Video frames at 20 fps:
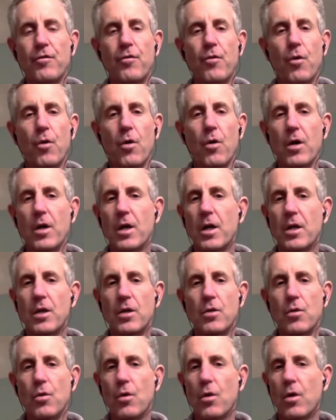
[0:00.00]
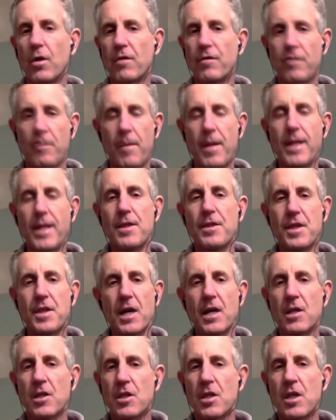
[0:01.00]
for many
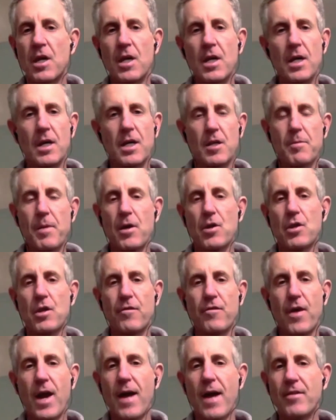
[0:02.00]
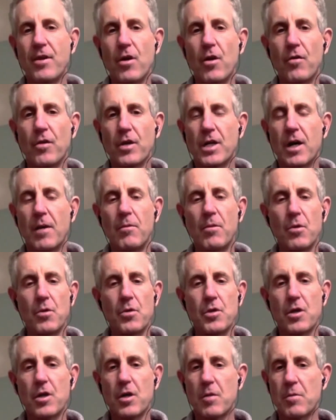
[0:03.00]
things, especially for having overcome those
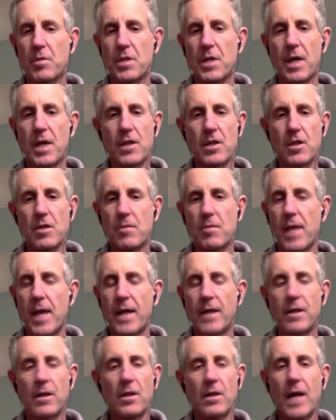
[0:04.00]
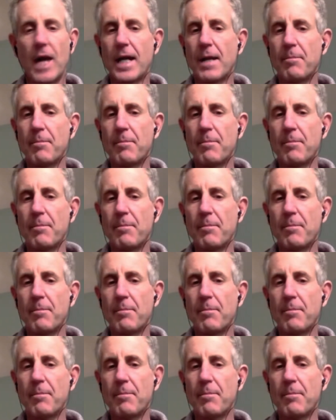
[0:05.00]
circumstances, man. A lot